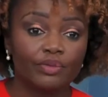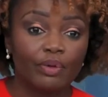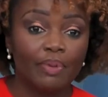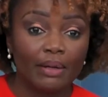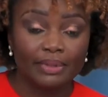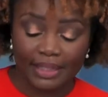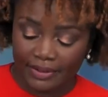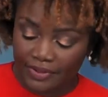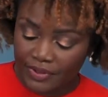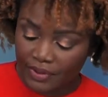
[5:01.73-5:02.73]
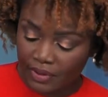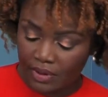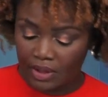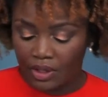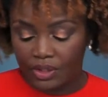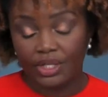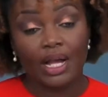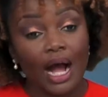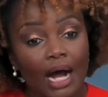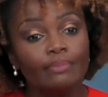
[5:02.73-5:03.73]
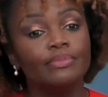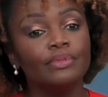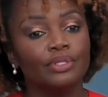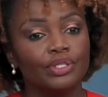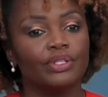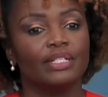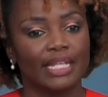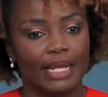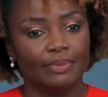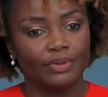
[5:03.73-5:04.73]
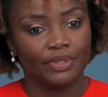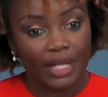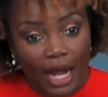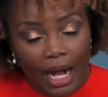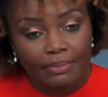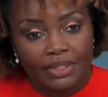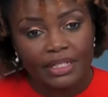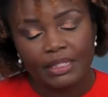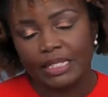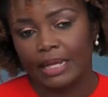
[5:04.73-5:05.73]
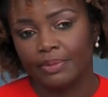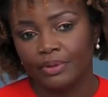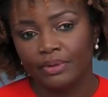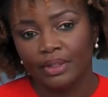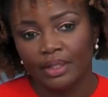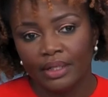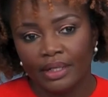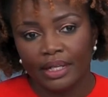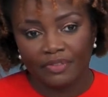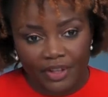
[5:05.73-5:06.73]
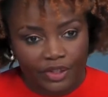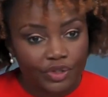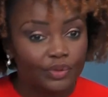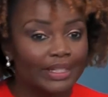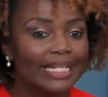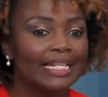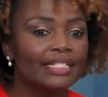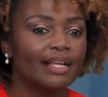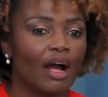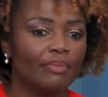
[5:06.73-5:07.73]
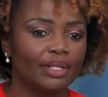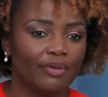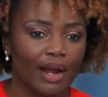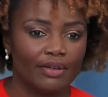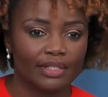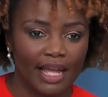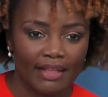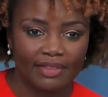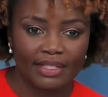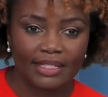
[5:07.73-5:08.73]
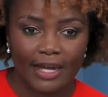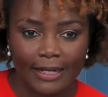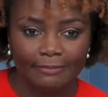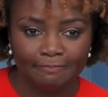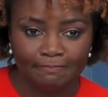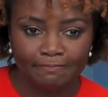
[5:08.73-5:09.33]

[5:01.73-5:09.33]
Republicans to come to the table, if there truly is common ground at this time.